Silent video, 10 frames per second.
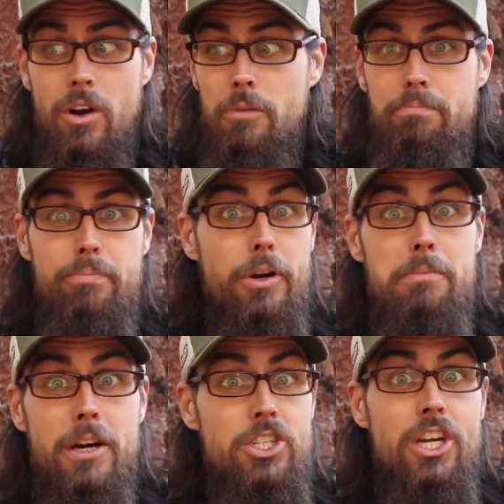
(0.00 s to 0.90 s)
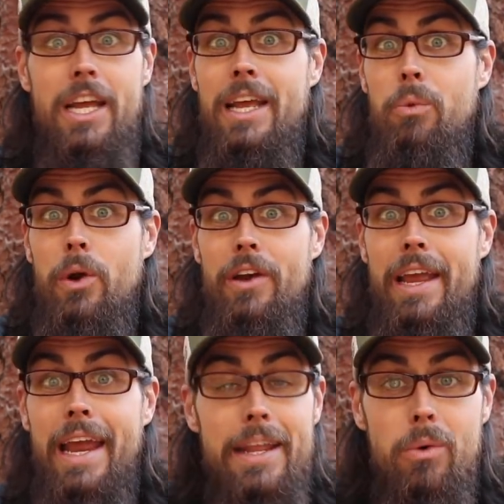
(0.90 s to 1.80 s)
or pretty much where
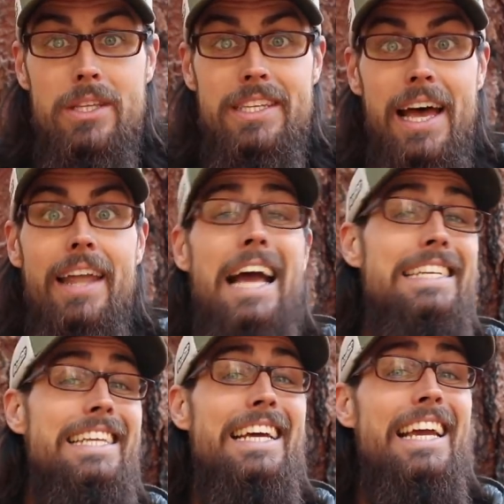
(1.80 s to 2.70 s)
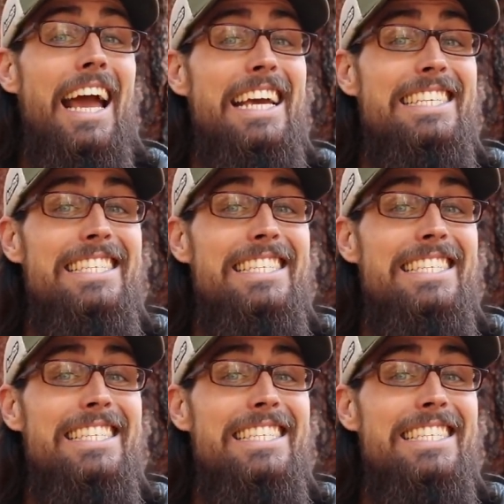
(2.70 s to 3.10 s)
anyone's at, and digging a